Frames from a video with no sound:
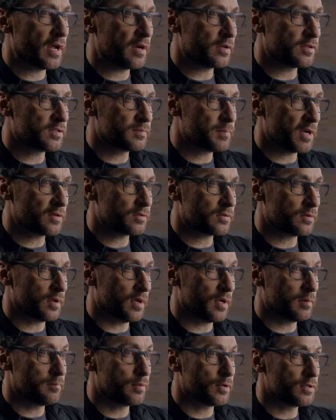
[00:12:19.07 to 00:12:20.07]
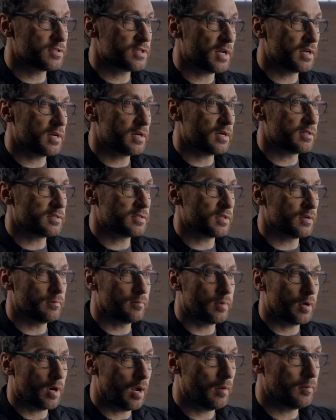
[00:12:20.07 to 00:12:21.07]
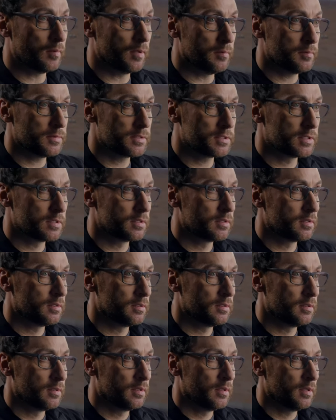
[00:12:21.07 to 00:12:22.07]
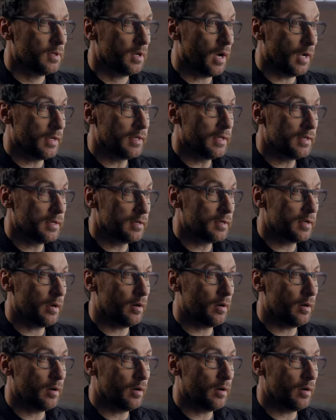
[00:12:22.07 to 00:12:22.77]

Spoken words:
out of special ed presented its own problems. I needed